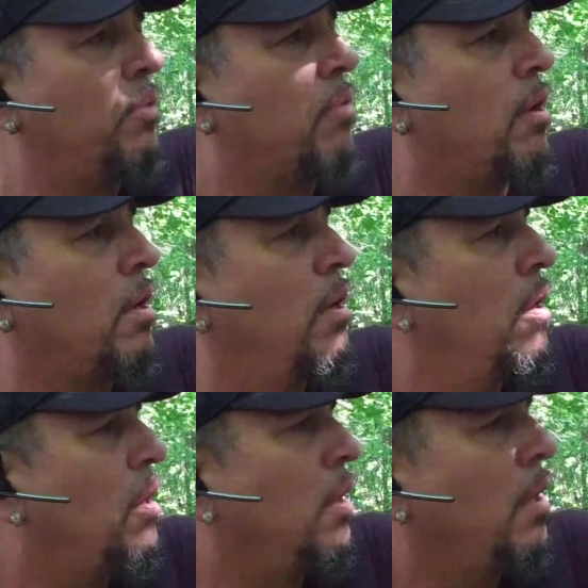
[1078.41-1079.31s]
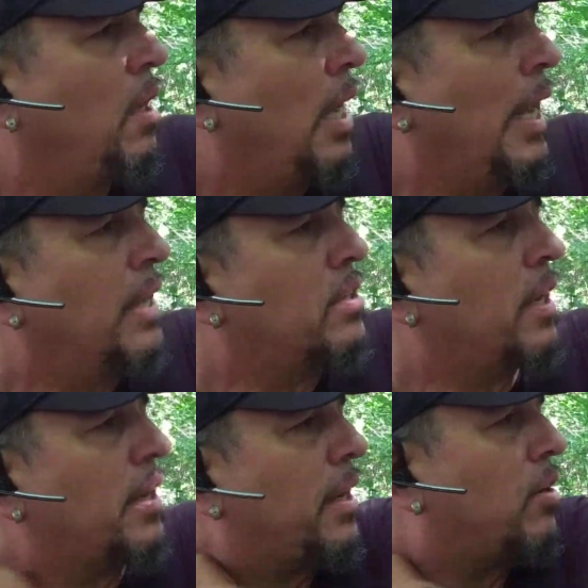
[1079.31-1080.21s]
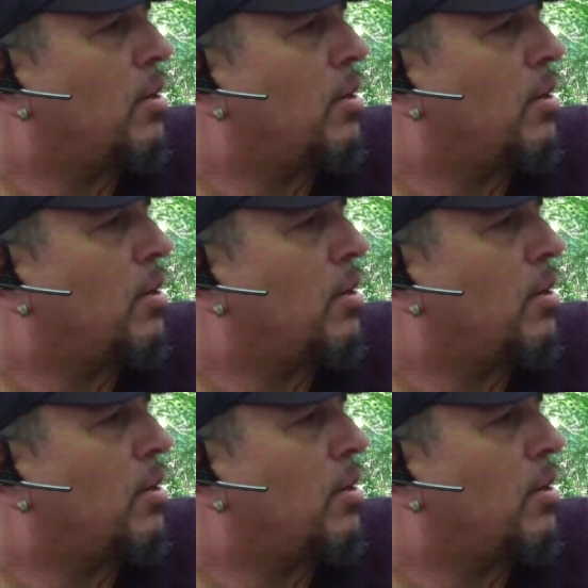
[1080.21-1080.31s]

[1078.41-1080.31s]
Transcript: did wrong. It's like an